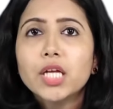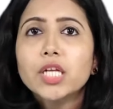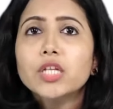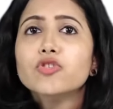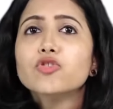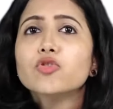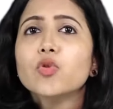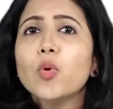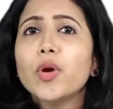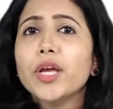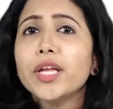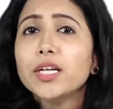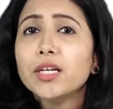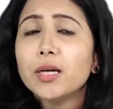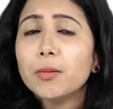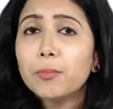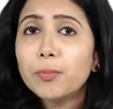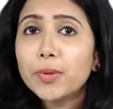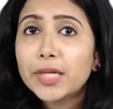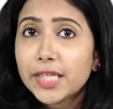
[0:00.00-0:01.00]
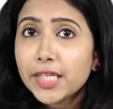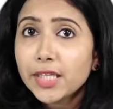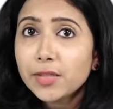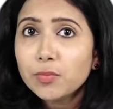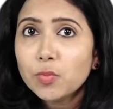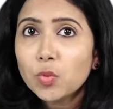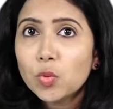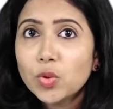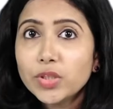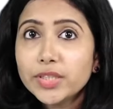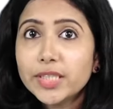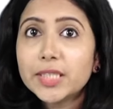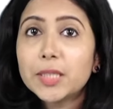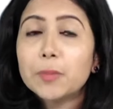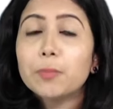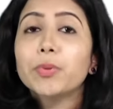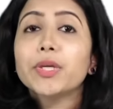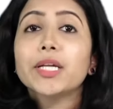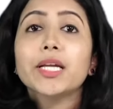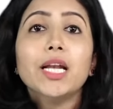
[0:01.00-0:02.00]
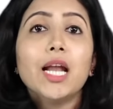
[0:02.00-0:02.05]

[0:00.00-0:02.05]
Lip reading: So in complete mole, the typical